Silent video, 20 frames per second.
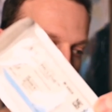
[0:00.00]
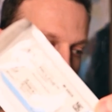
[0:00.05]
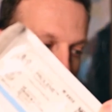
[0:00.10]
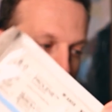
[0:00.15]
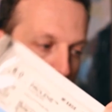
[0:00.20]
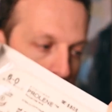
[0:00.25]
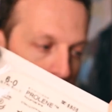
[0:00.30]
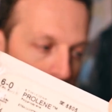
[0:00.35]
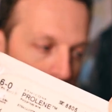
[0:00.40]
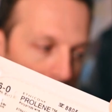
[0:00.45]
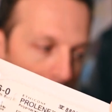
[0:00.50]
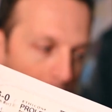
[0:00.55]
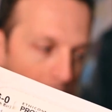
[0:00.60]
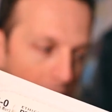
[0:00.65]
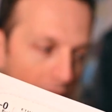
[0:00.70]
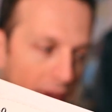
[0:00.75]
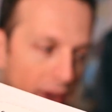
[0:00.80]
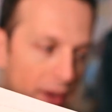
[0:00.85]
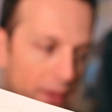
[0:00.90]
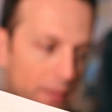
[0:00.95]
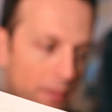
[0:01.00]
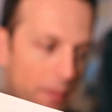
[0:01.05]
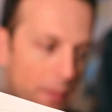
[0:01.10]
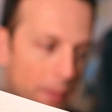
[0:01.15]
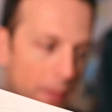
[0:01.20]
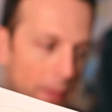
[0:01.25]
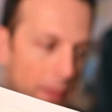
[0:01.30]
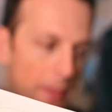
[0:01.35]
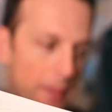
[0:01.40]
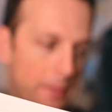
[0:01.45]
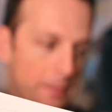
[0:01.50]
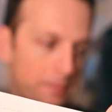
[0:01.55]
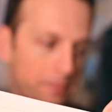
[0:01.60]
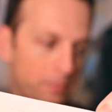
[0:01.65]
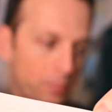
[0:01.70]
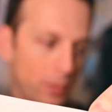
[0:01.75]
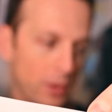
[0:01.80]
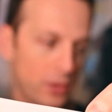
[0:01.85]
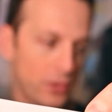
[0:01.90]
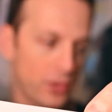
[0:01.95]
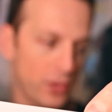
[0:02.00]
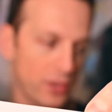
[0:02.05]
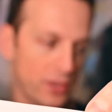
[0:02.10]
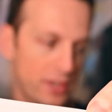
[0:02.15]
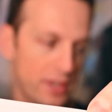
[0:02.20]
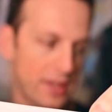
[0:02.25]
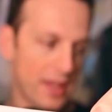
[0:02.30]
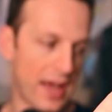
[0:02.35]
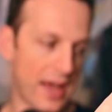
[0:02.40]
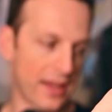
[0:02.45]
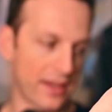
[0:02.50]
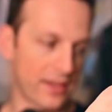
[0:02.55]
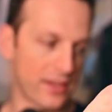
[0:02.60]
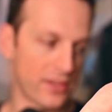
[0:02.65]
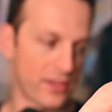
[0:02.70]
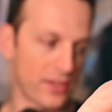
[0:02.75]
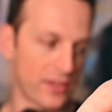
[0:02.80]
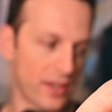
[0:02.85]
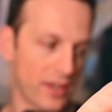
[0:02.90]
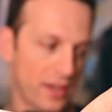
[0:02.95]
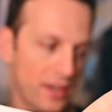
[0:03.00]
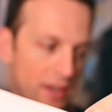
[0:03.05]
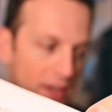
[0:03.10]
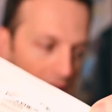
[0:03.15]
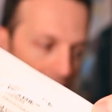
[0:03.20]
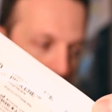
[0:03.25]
the camera there. So you can see that. This is a,